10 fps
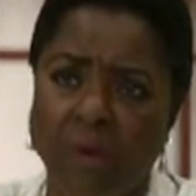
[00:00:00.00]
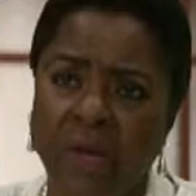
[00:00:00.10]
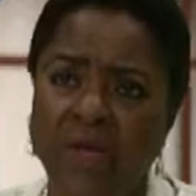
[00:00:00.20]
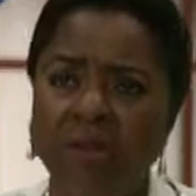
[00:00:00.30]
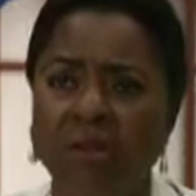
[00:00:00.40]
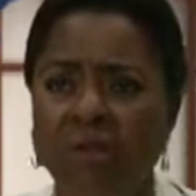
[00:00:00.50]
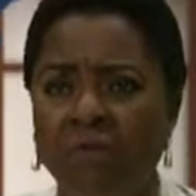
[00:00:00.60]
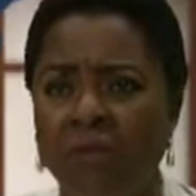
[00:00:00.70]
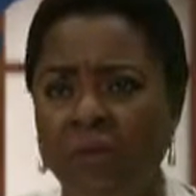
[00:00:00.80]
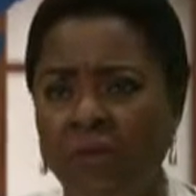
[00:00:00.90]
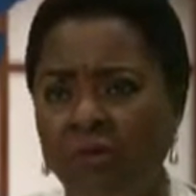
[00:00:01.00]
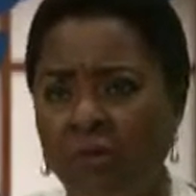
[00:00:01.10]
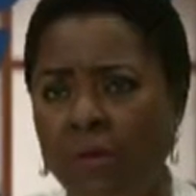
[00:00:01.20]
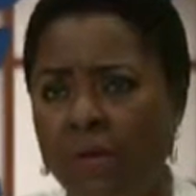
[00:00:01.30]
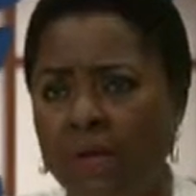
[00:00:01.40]
into the
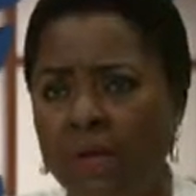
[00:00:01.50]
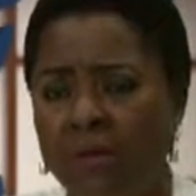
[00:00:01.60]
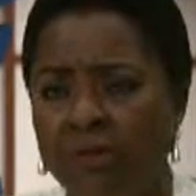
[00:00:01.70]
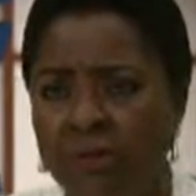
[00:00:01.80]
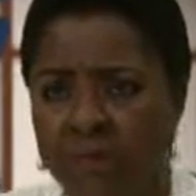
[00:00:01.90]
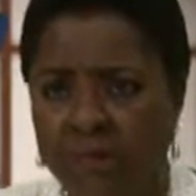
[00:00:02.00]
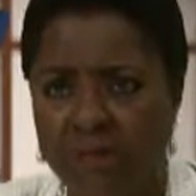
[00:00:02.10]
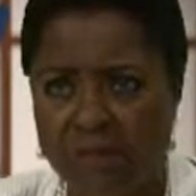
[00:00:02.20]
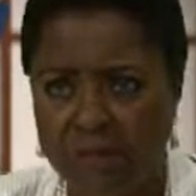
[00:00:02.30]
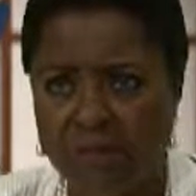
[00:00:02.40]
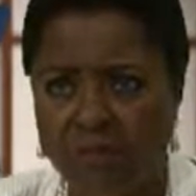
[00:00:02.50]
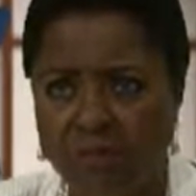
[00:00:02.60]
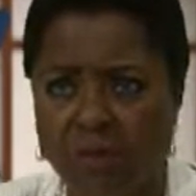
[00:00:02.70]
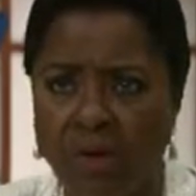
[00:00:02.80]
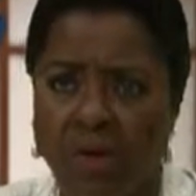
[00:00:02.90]
financial services
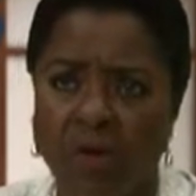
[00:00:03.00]
industry,